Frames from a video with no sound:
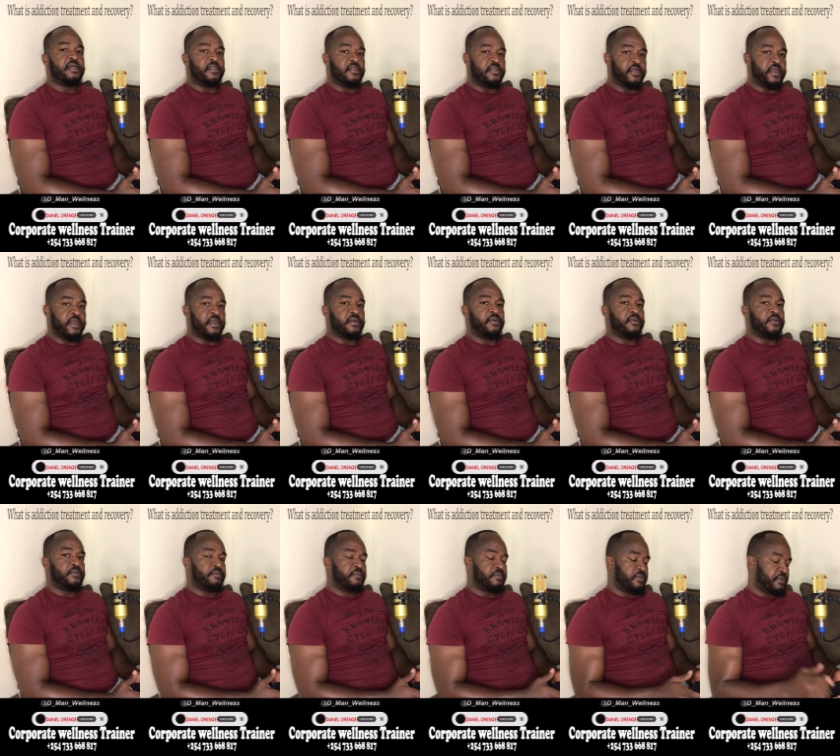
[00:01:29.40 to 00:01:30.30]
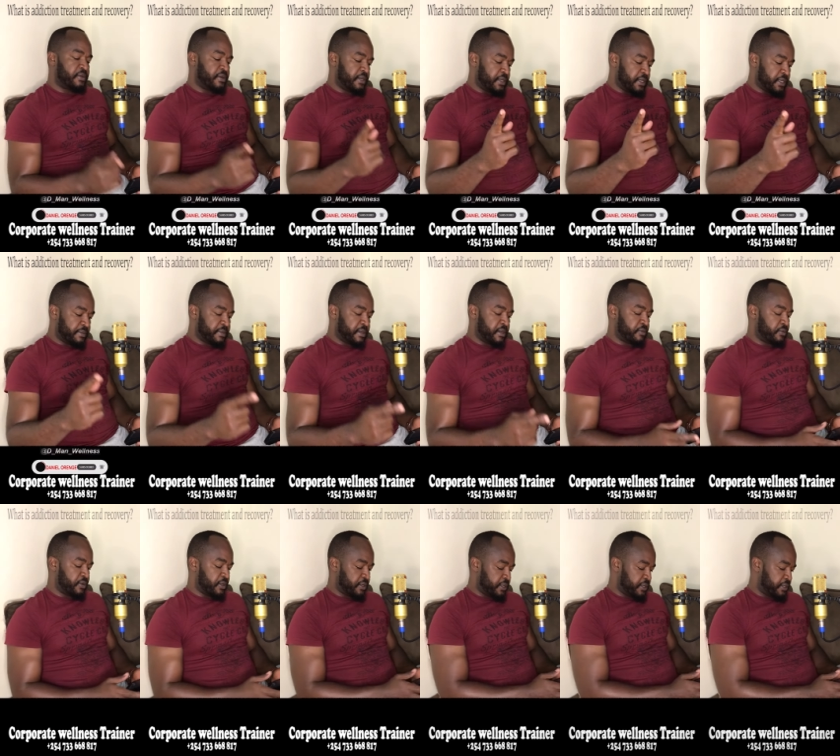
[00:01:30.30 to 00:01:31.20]
Thank you, D Man
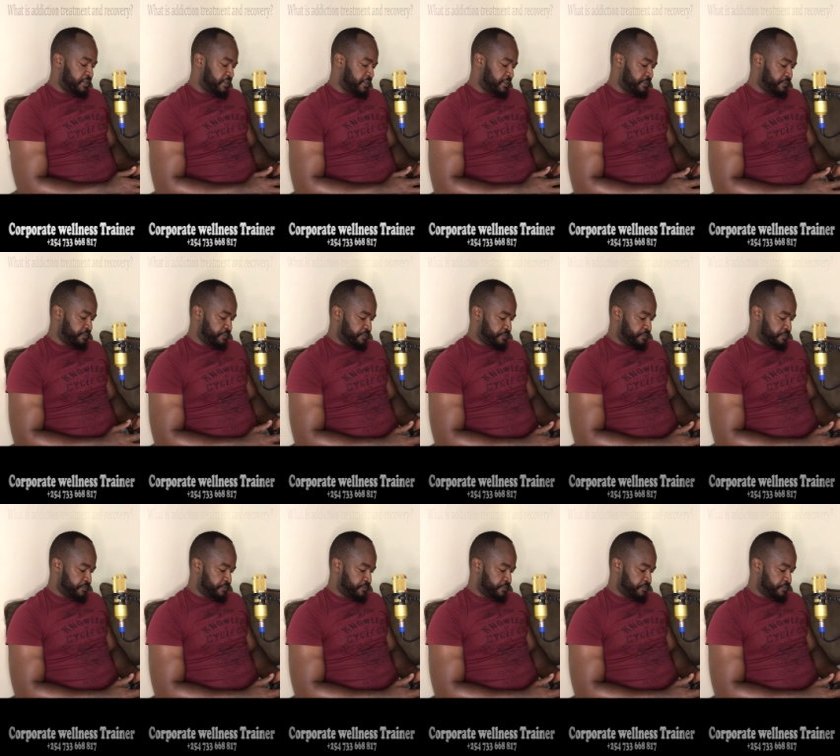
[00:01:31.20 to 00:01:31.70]
Wellness.